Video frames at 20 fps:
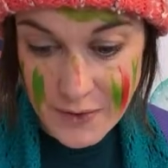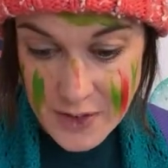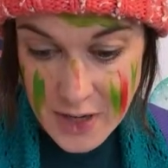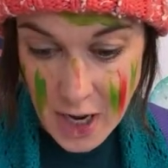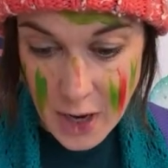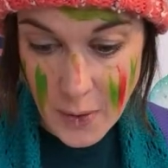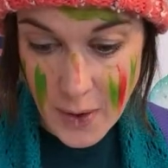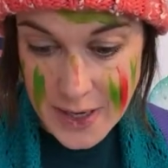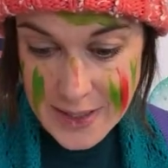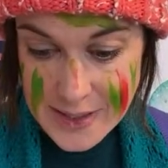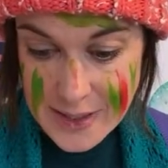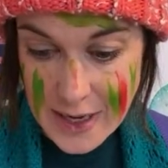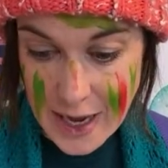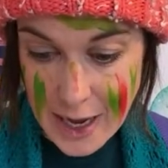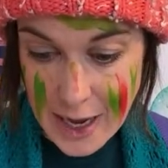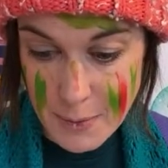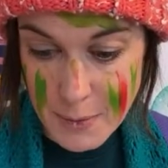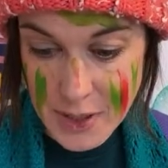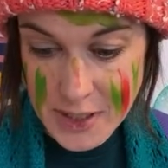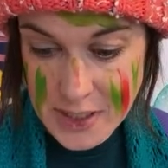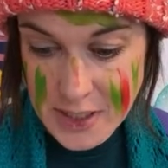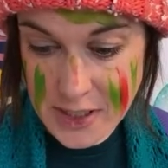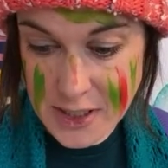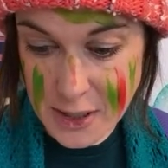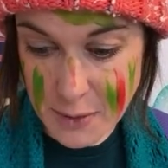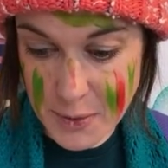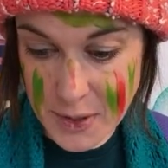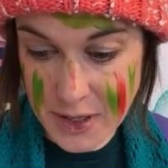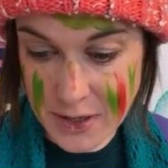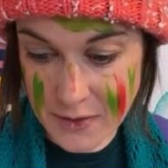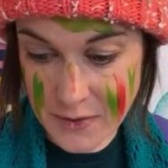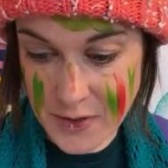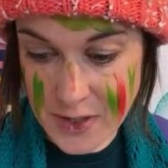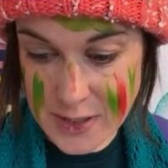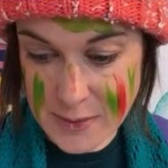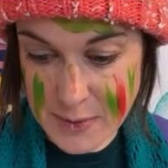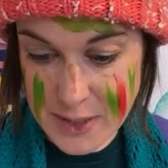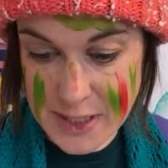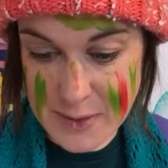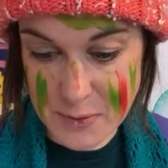no idea how much the topic
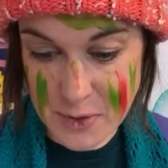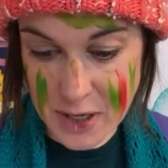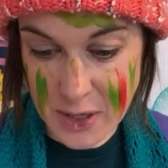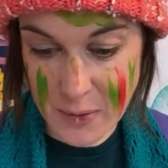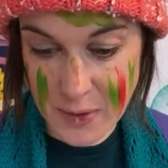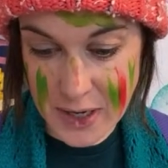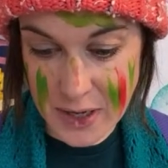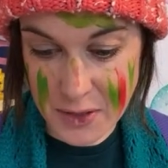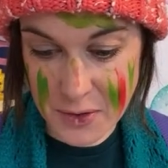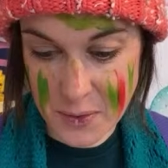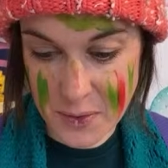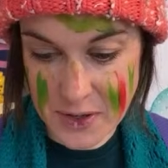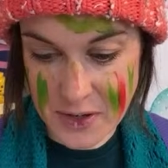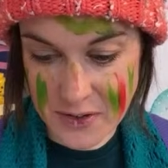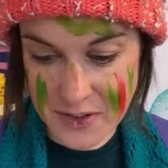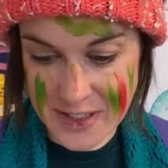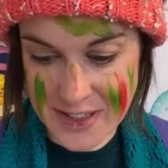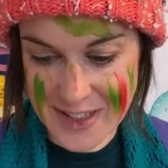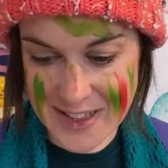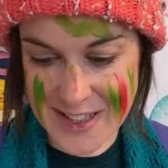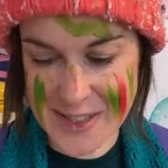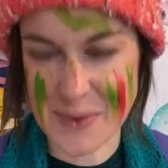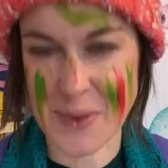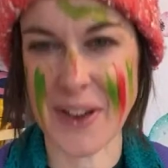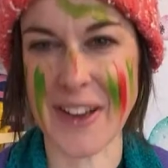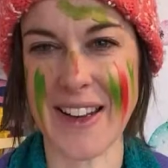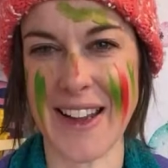confused me this morning when I thought we'd already done this one.